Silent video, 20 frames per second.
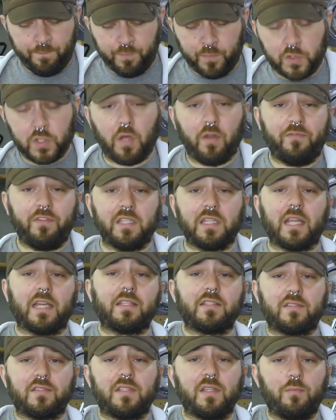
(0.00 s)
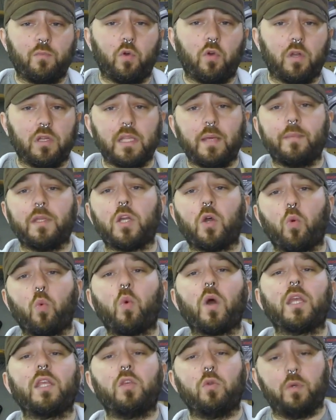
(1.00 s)
So if you'd like to see more, let me know
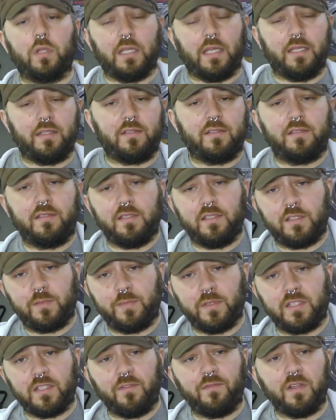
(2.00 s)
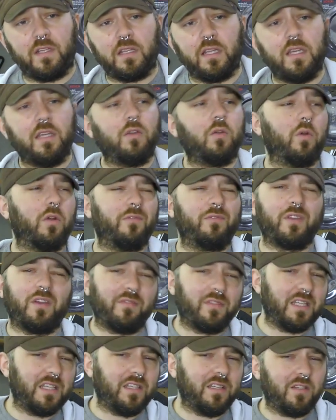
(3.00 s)
what you would like to see specifically, or if you
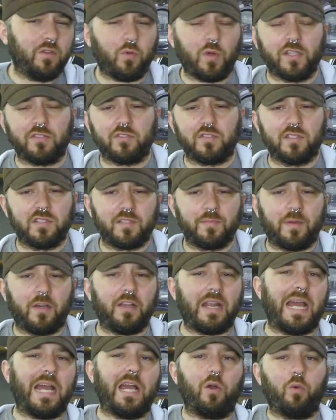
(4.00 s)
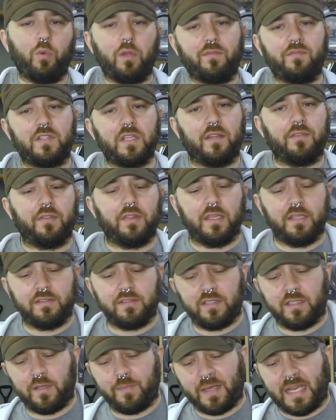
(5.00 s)
have any questions about how we've done
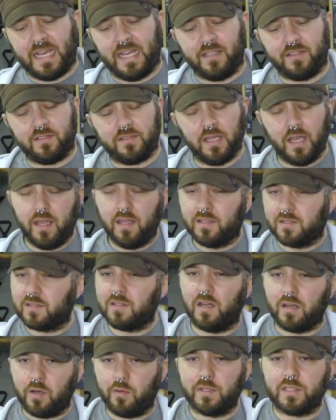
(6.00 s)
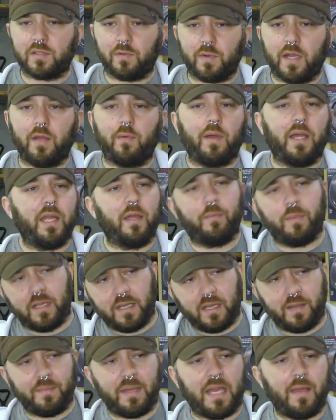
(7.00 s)
things in the past. It's not always the right way,
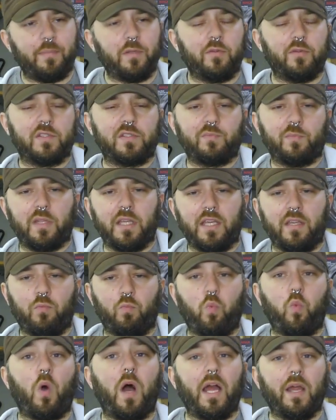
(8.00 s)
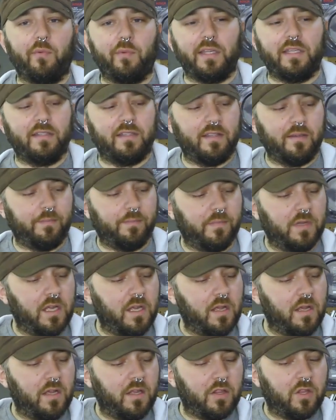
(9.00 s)
but I'm happy to explain why we did them
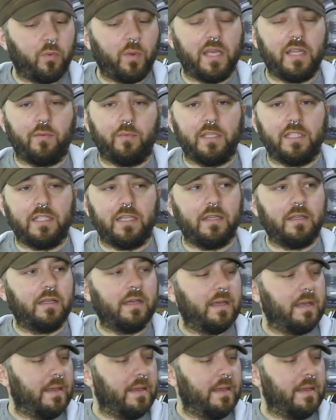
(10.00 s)
the way that we did.